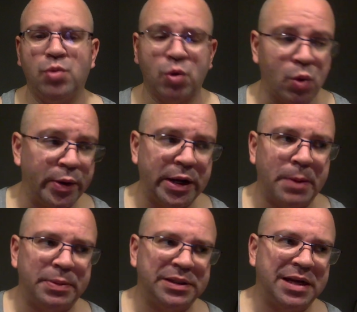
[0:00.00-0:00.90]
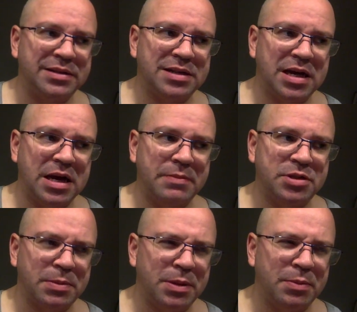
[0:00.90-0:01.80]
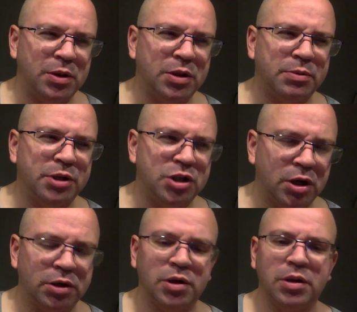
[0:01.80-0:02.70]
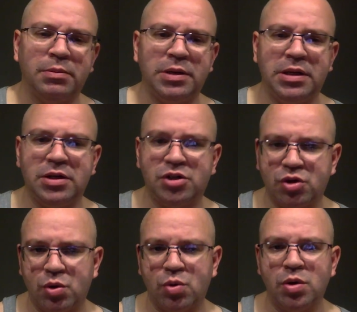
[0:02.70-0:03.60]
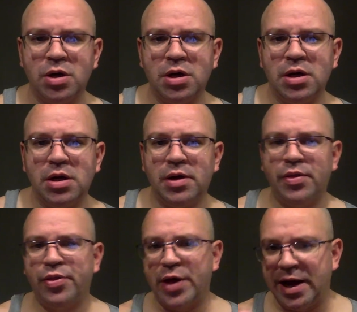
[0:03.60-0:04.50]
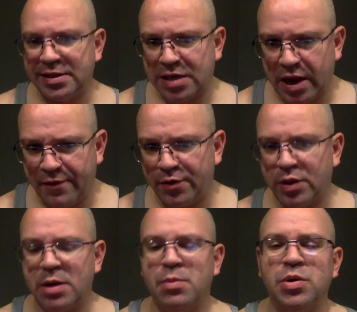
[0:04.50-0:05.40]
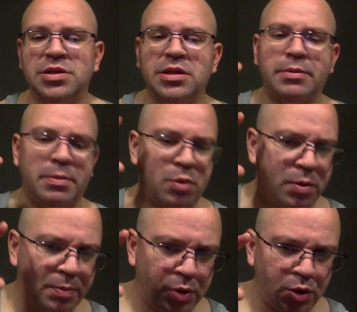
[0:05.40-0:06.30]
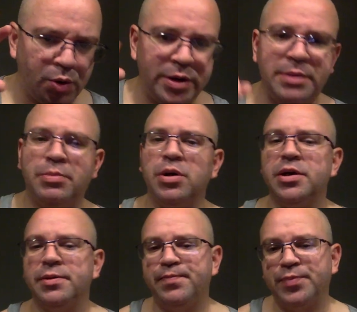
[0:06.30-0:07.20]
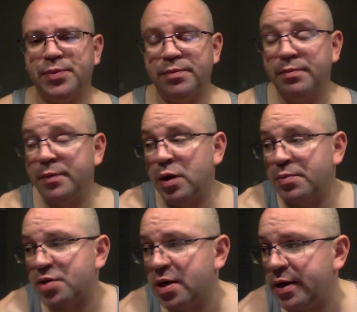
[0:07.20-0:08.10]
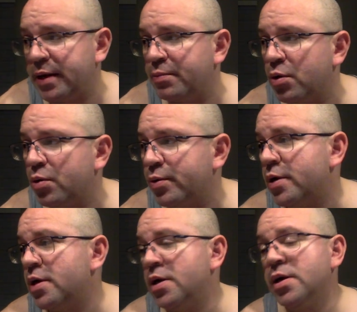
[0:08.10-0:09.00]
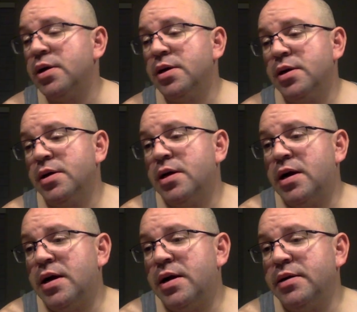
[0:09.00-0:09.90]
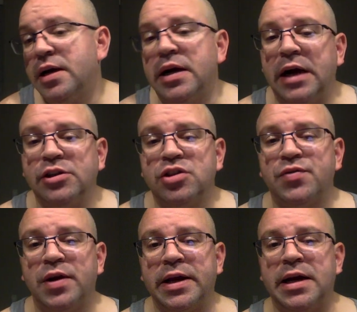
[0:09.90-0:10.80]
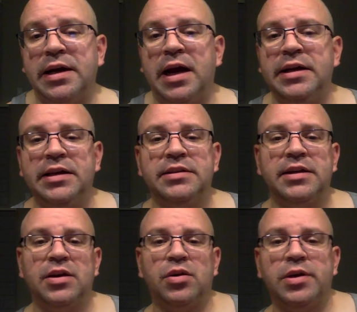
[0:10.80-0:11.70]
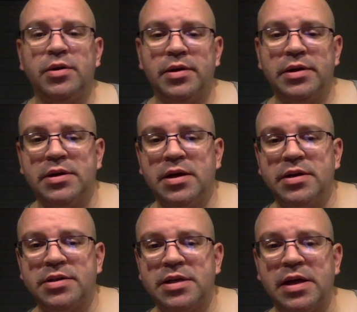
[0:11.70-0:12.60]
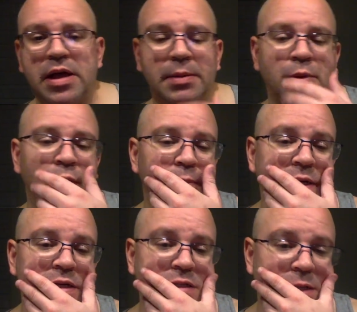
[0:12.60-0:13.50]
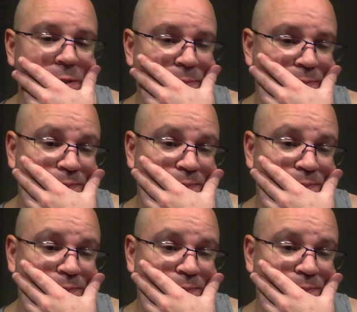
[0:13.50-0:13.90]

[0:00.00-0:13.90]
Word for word: or growing up in that time. Some of them are a little bit younger than me, so that time for them was a little bit more blurry. But you know I'm saying? Like, bro, I I, I just felt like I, I needed to get on here and uh, say that, bro, because um,